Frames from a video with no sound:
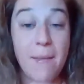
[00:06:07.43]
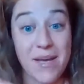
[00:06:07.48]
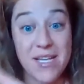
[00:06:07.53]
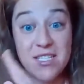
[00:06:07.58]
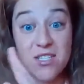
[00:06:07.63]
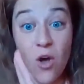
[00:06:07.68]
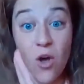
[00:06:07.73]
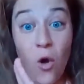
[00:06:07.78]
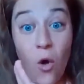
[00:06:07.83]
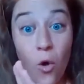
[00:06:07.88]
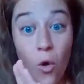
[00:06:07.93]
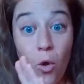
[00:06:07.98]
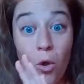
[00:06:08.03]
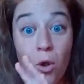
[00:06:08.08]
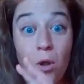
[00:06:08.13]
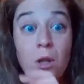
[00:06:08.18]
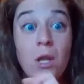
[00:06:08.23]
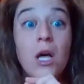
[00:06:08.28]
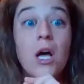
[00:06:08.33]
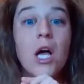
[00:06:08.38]
them as a
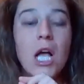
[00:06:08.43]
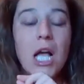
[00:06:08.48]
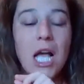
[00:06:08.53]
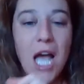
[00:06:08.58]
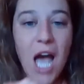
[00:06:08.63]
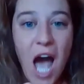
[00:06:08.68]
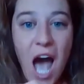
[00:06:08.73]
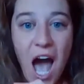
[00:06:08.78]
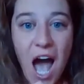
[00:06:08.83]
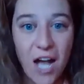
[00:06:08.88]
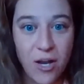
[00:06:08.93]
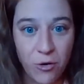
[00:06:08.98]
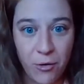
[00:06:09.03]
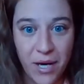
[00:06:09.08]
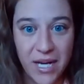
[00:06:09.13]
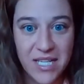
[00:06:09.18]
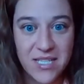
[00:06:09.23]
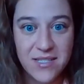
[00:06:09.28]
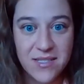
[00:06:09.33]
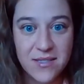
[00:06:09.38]
whole
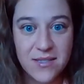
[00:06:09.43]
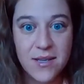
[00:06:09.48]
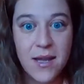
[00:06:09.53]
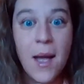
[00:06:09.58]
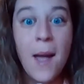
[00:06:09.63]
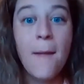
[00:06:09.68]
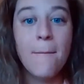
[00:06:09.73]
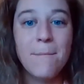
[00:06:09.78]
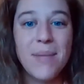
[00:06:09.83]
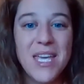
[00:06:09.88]
Congress,